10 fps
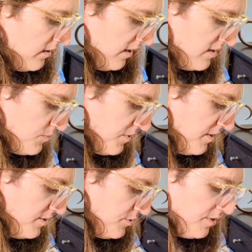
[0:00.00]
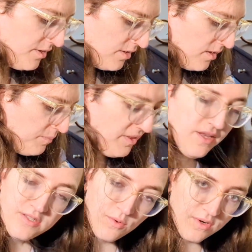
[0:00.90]
Next, we're going to do your
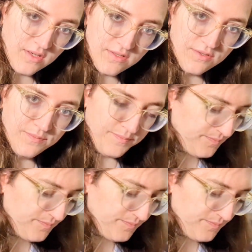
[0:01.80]
ability scores.